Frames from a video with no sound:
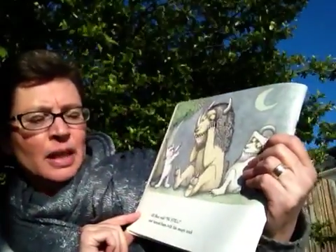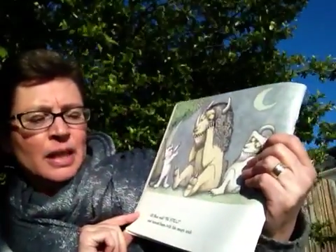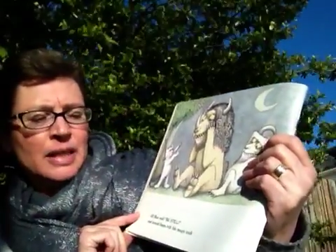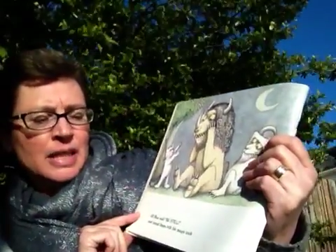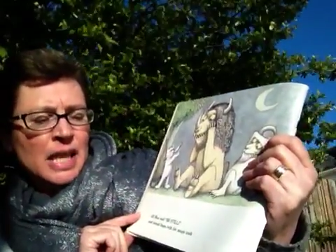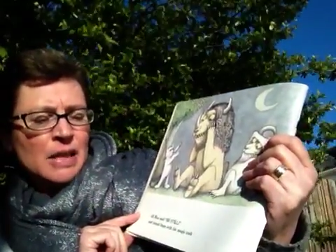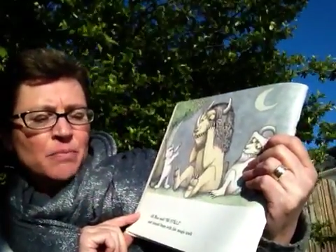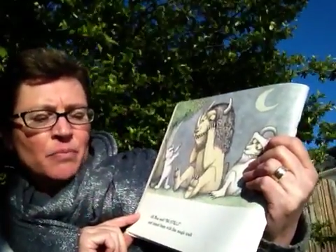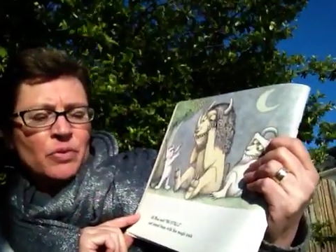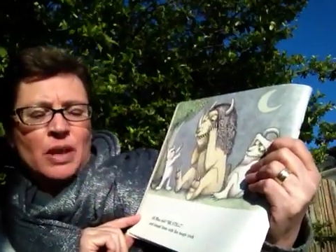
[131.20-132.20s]
and
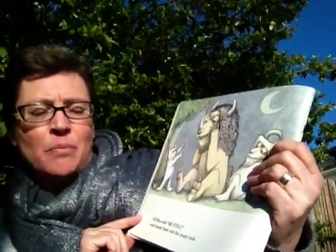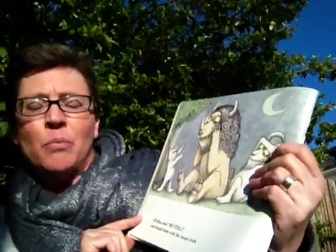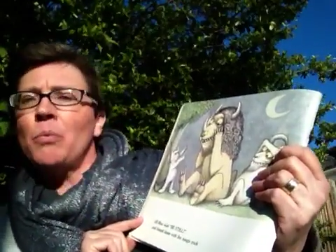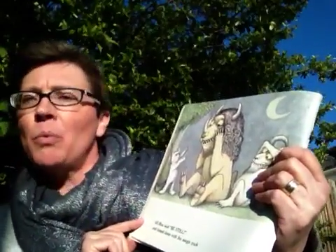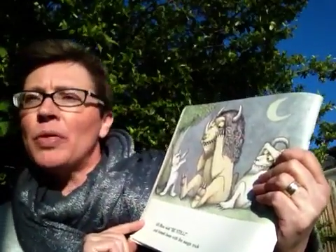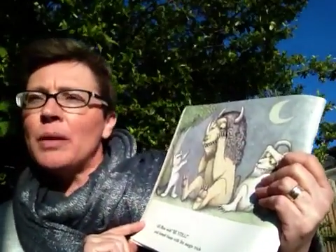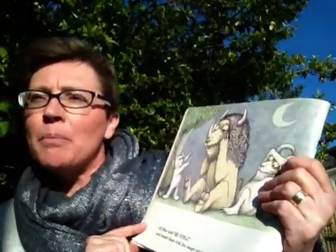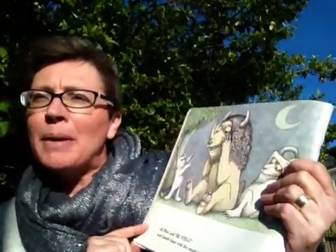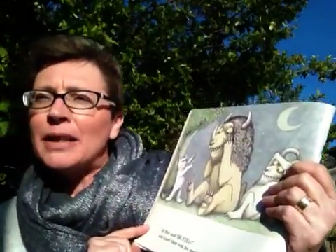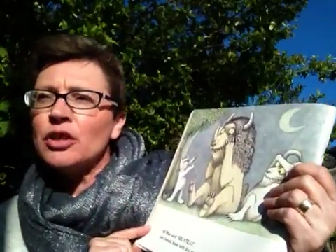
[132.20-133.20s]
tamed them with the
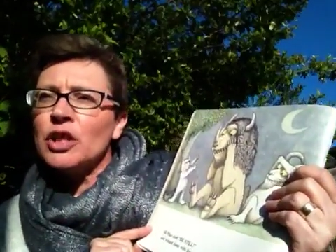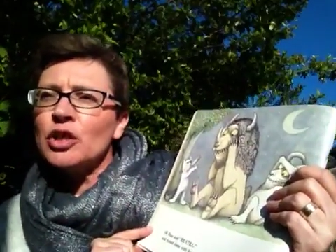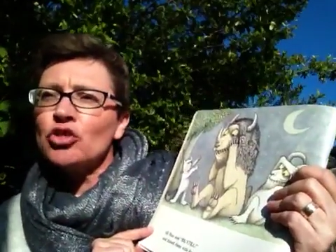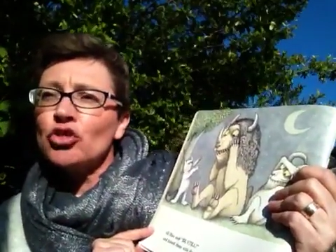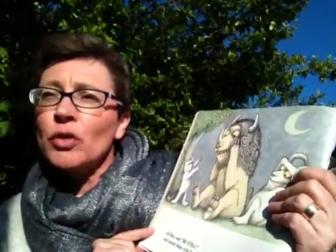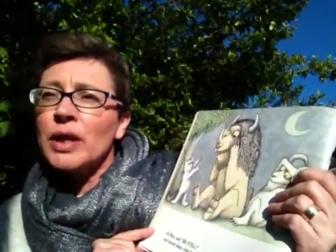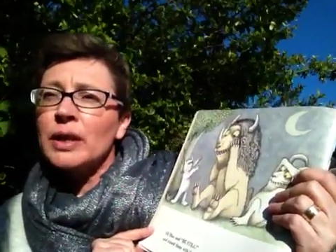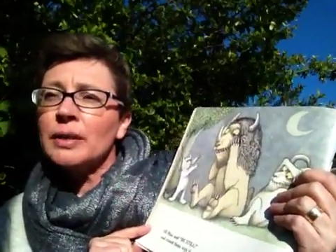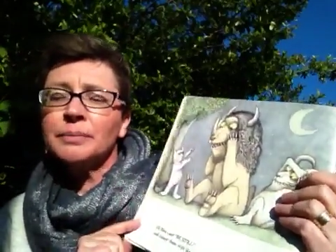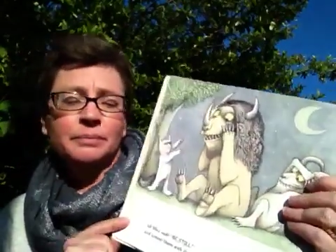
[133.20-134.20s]
magic trick